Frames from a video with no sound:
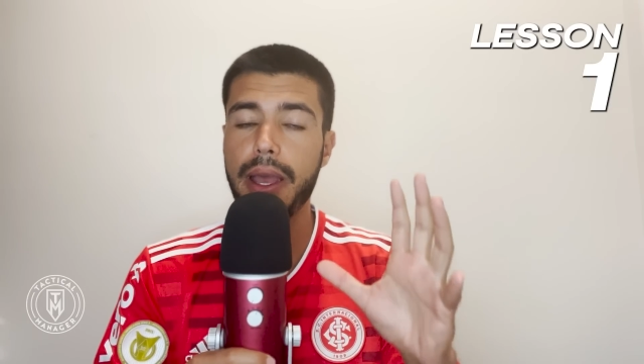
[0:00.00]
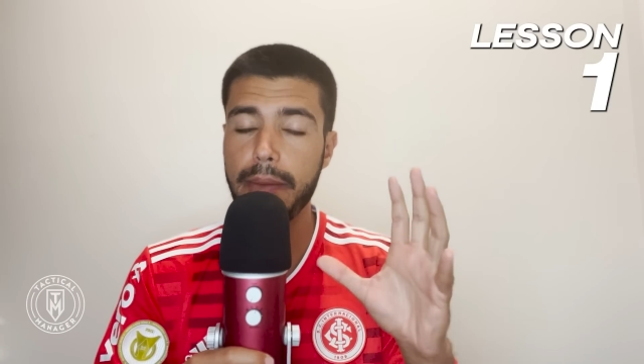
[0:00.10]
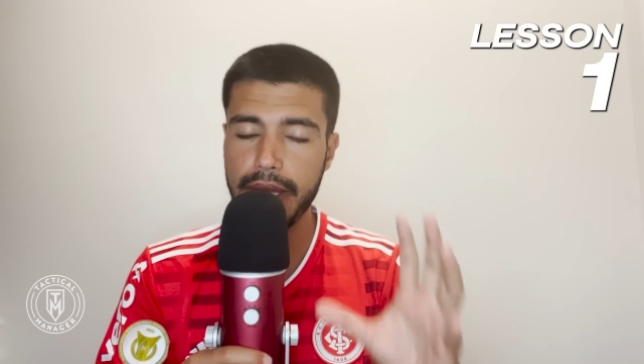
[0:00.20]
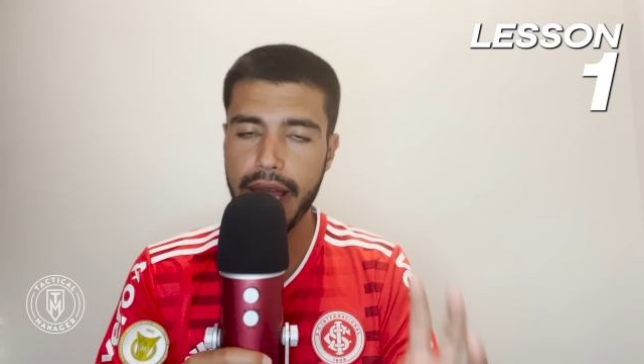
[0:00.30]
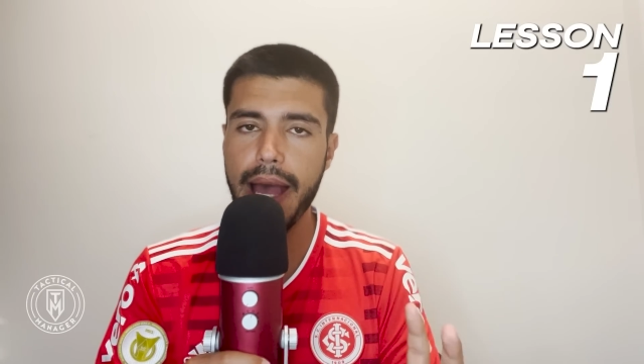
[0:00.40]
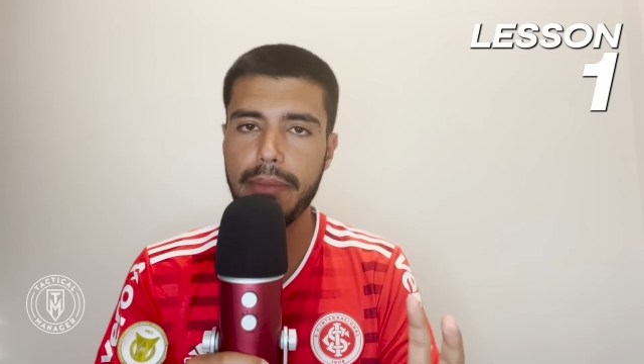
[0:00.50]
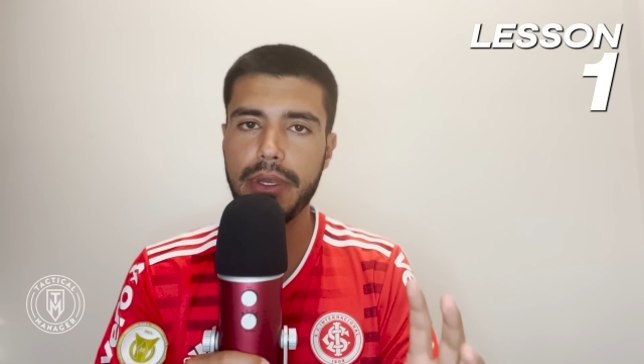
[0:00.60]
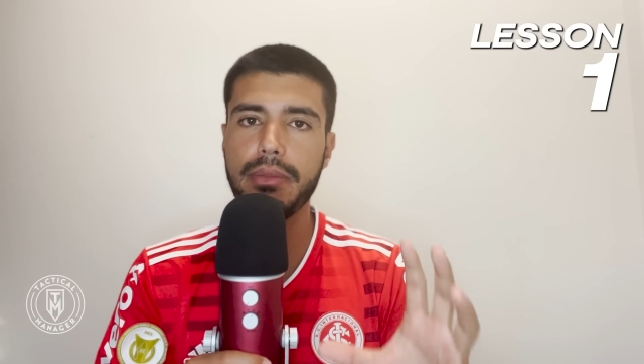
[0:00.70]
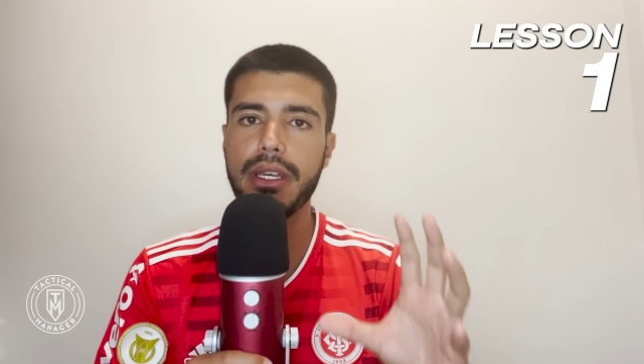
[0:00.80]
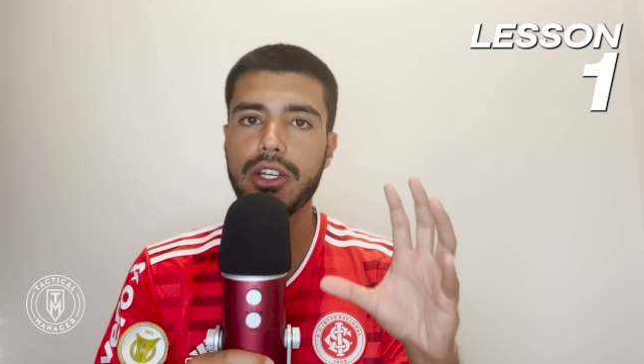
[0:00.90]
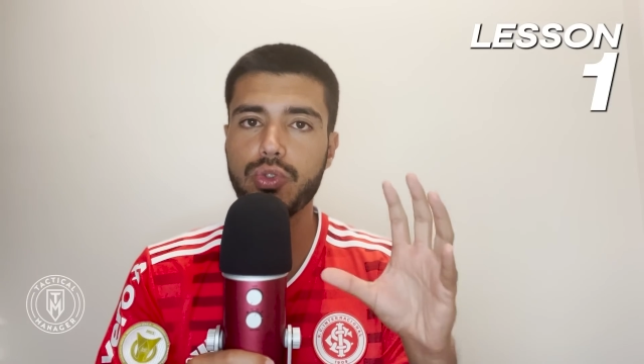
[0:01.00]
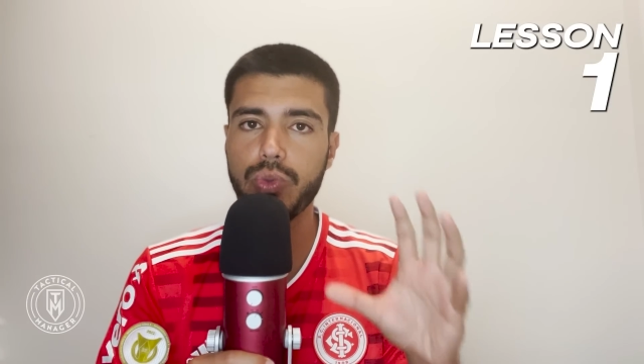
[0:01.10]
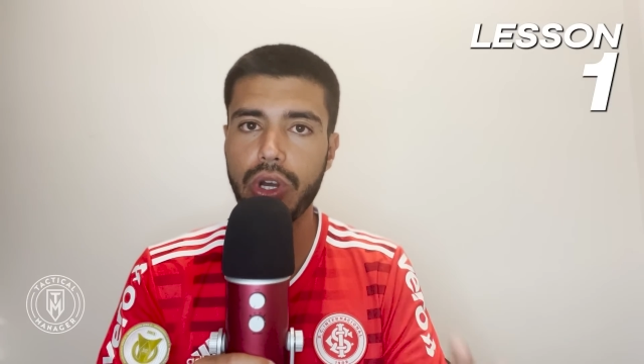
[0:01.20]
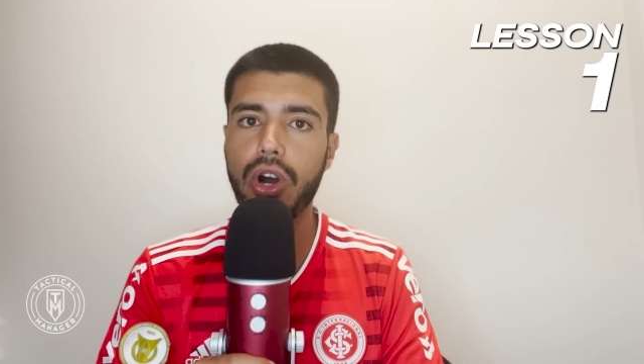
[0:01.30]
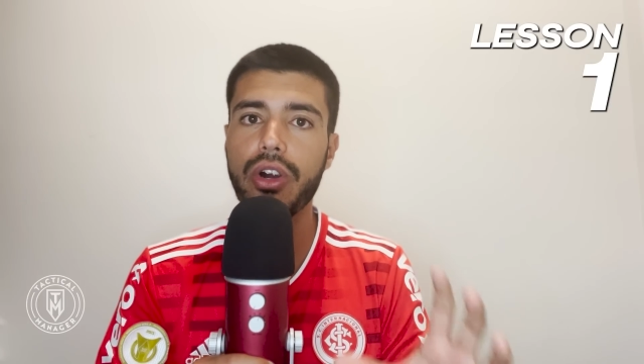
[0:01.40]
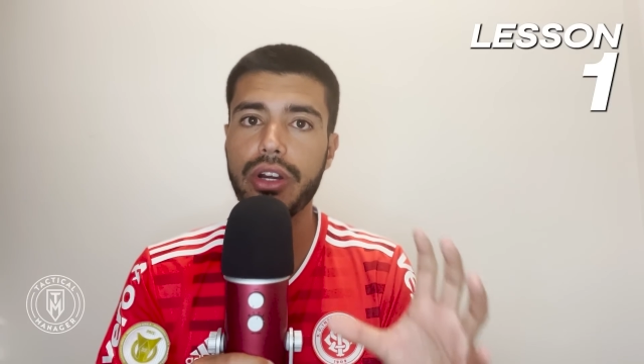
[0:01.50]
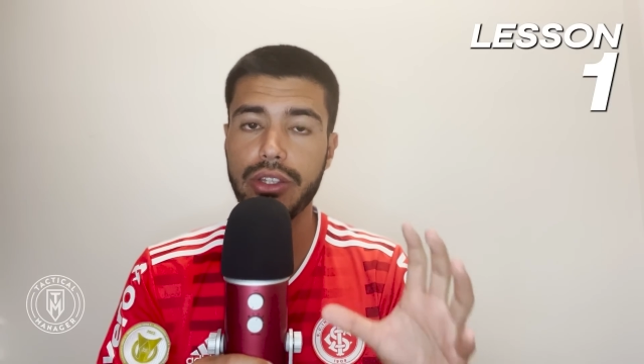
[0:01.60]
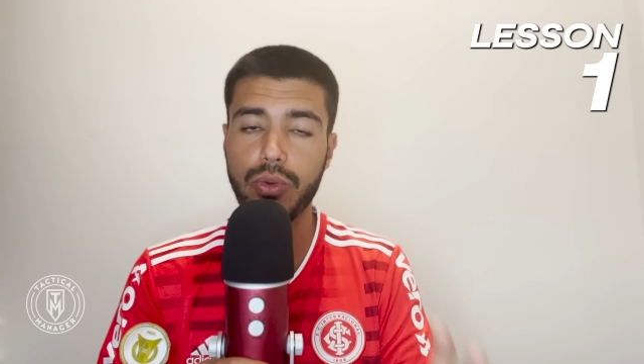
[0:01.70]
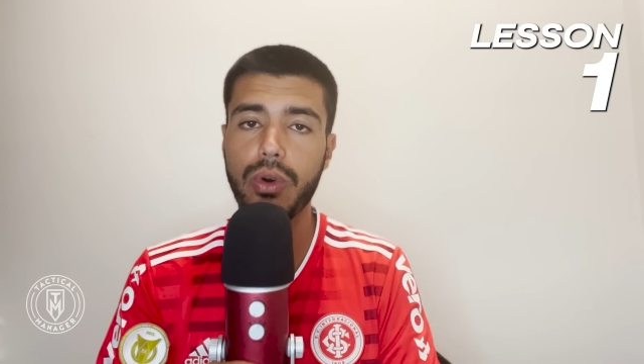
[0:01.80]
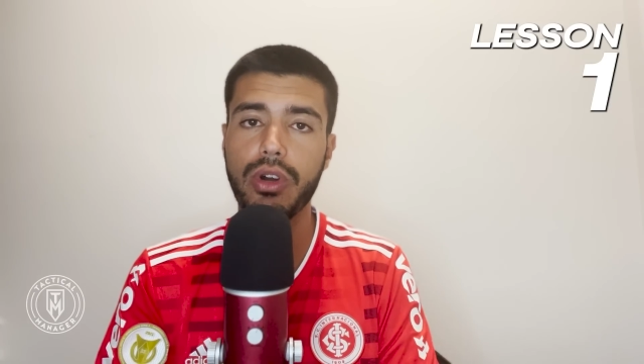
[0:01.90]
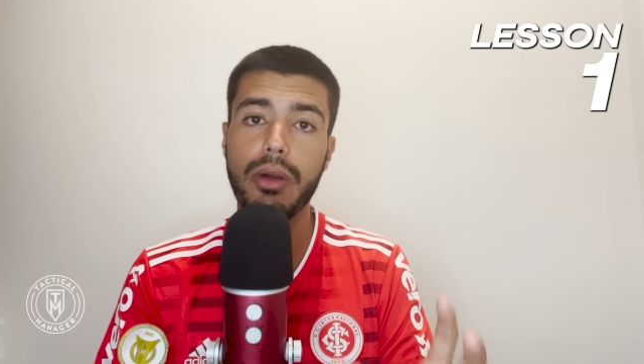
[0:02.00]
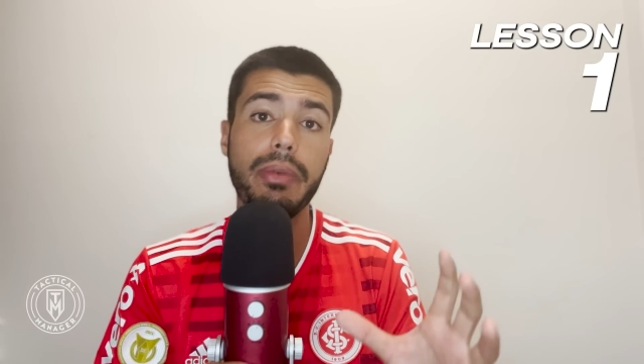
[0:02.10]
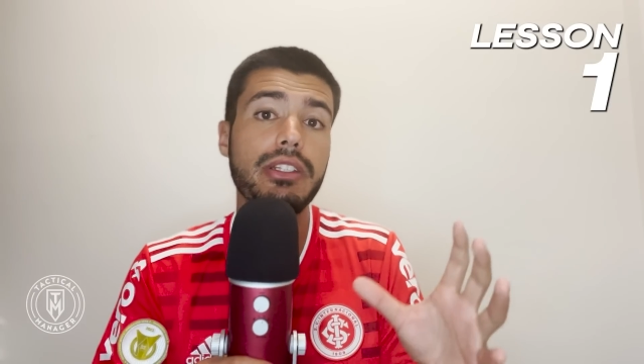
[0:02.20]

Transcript: be happy because we are in the World Cup,